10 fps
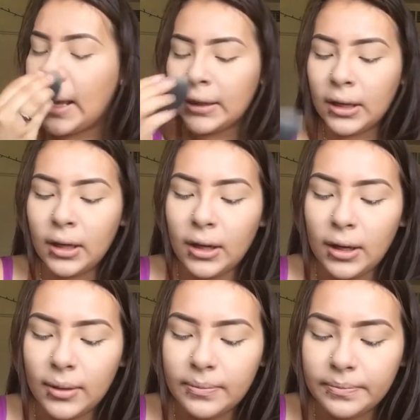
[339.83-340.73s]

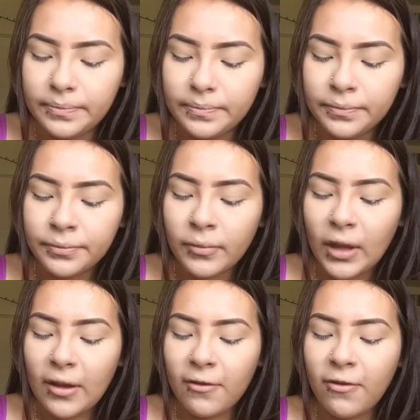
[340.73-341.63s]
the
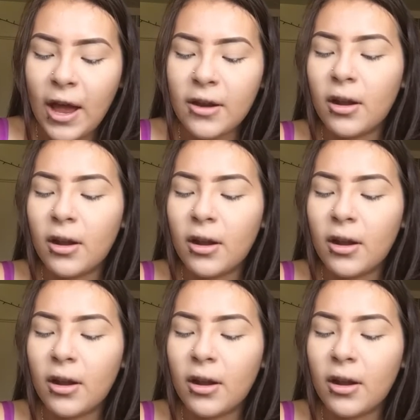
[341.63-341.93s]
fan